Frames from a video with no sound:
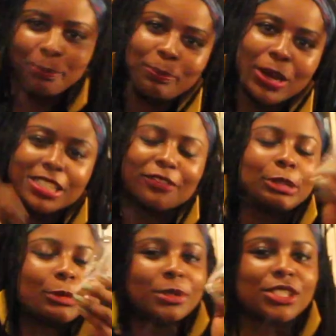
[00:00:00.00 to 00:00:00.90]
Pausing for
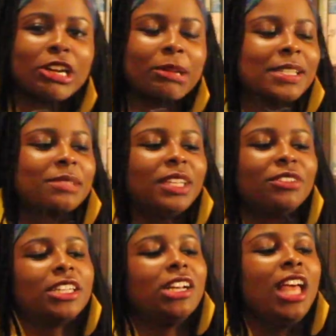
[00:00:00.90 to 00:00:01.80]
a moment to talk about something
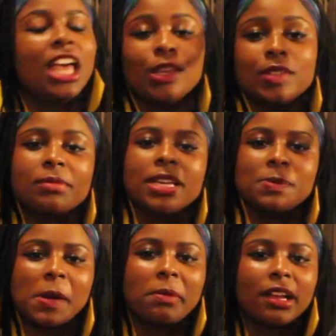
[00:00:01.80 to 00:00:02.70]
real. You see my
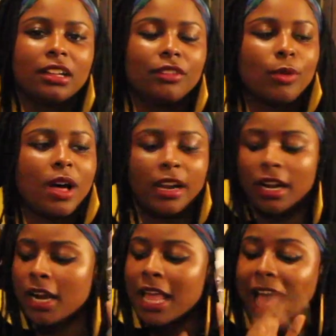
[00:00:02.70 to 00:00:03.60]
spray bottle of water.